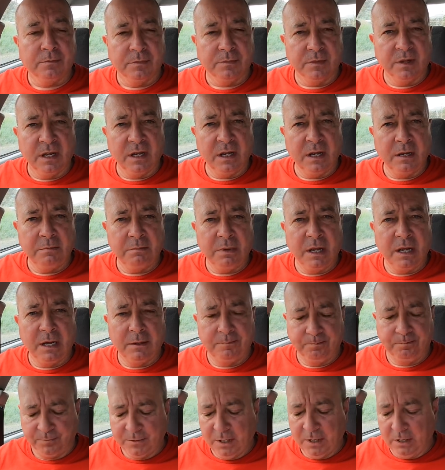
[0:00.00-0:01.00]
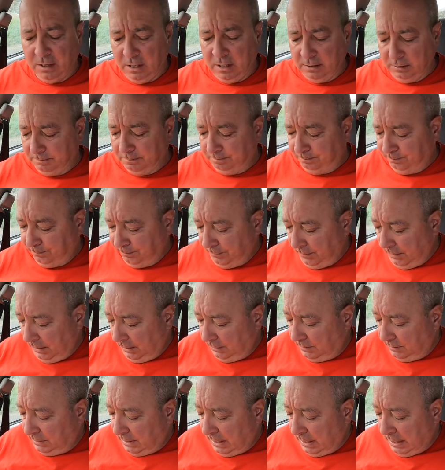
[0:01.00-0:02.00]
They ain't bad. I like them.
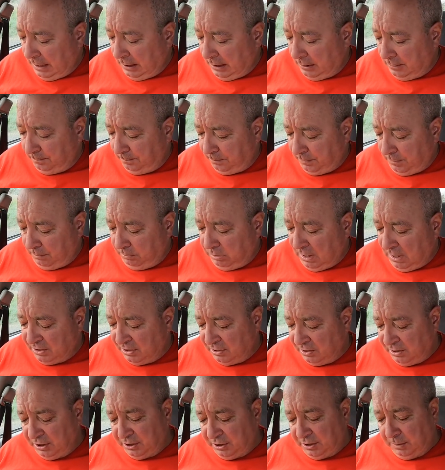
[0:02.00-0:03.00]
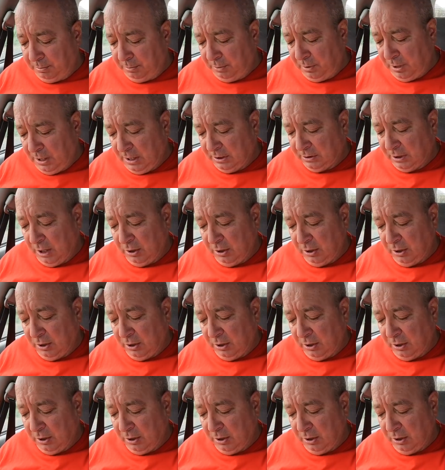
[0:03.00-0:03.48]
So, pleasantly surprised.